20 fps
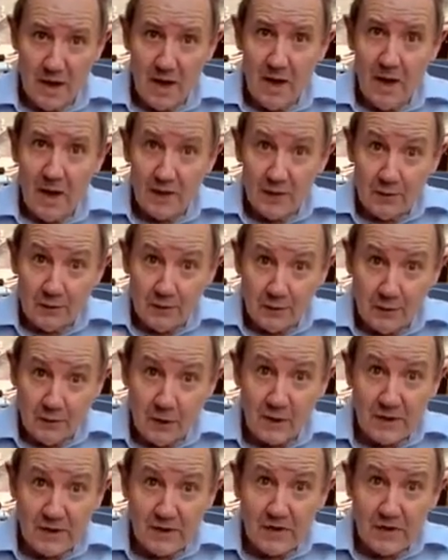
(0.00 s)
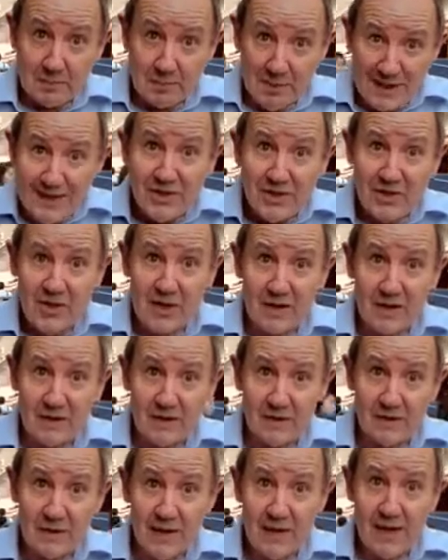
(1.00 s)
are the first
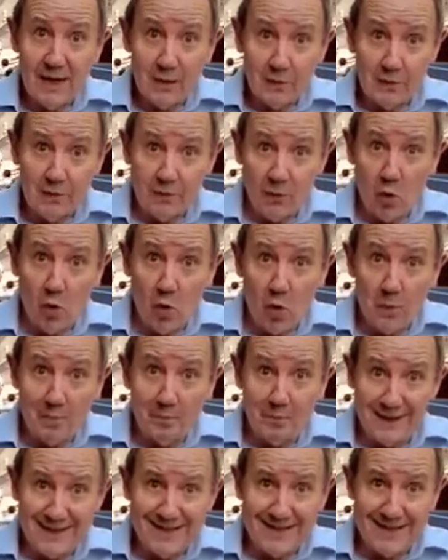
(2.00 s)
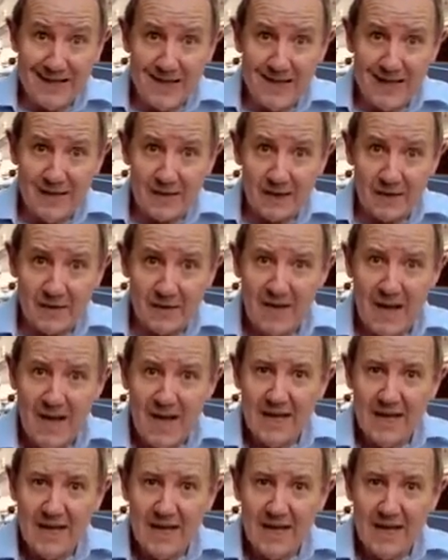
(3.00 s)
species in 4 billion years